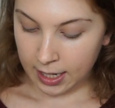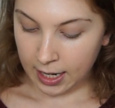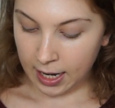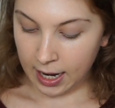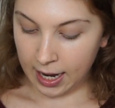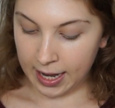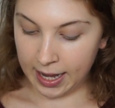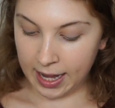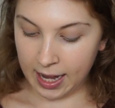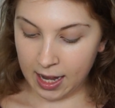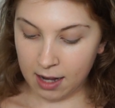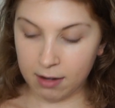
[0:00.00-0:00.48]

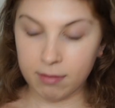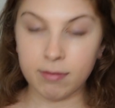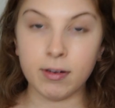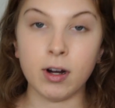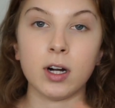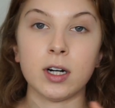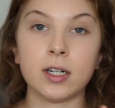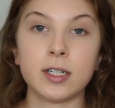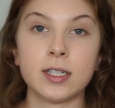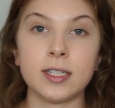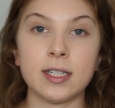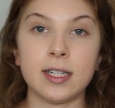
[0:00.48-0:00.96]
I have
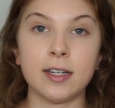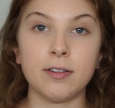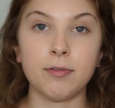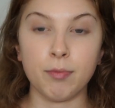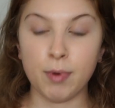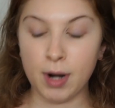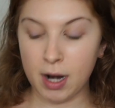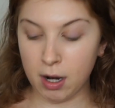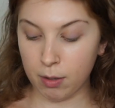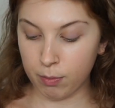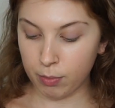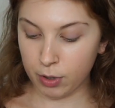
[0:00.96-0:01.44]
our stiff
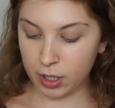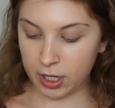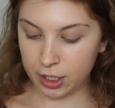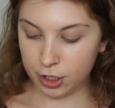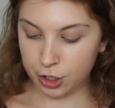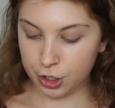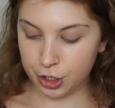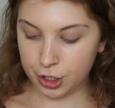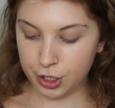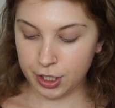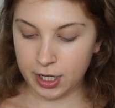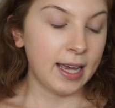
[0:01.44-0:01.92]
brow
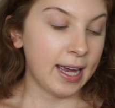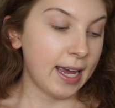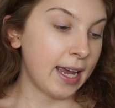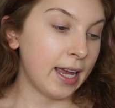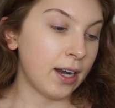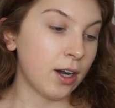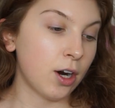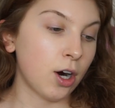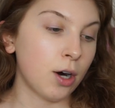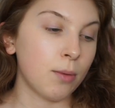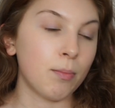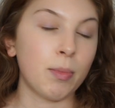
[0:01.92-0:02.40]
brush
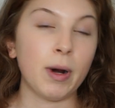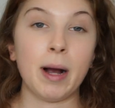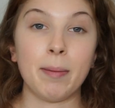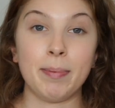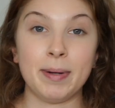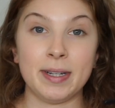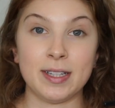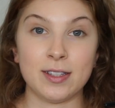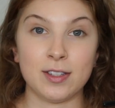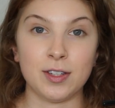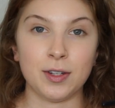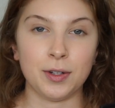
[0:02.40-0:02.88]
and our brow
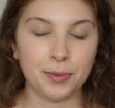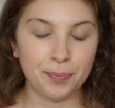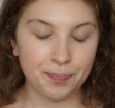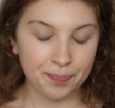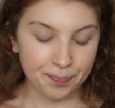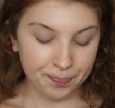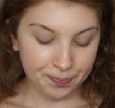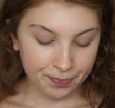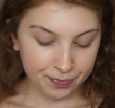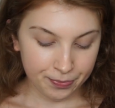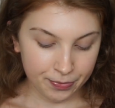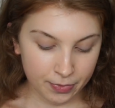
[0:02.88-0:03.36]
pencil.
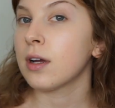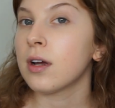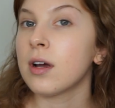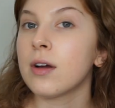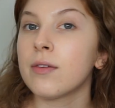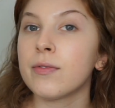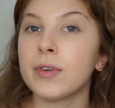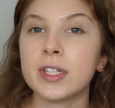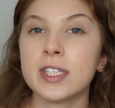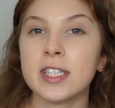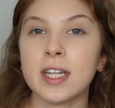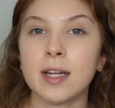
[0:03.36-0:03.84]

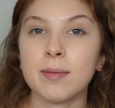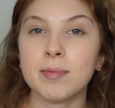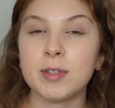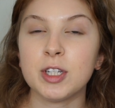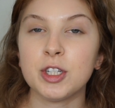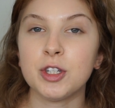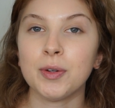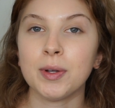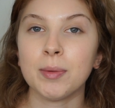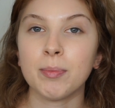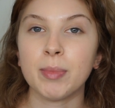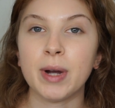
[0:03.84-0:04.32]
First step to
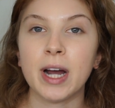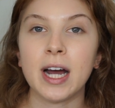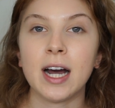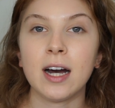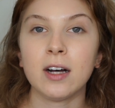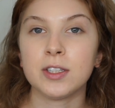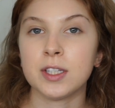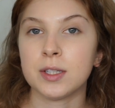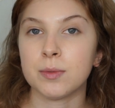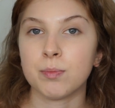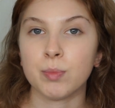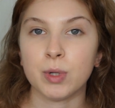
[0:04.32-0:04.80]
doing
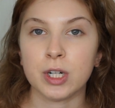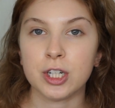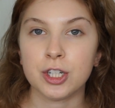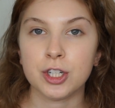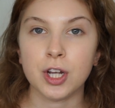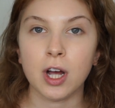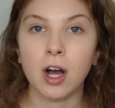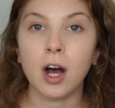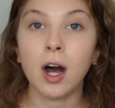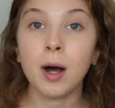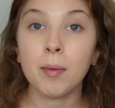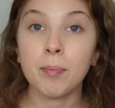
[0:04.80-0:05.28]
brows is brush
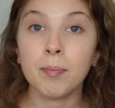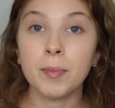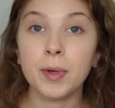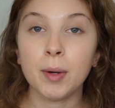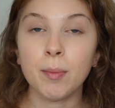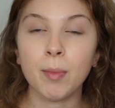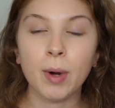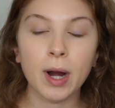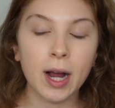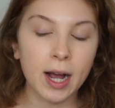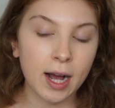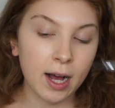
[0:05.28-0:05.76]
up your
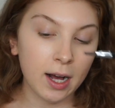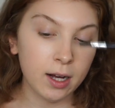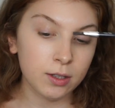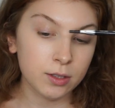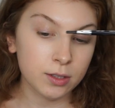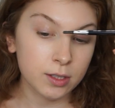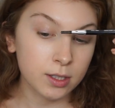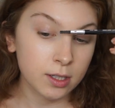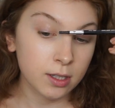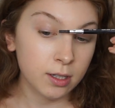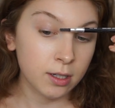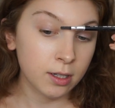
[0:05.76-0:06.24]

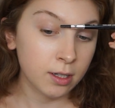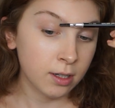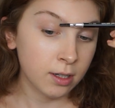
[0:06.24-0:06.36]
brows.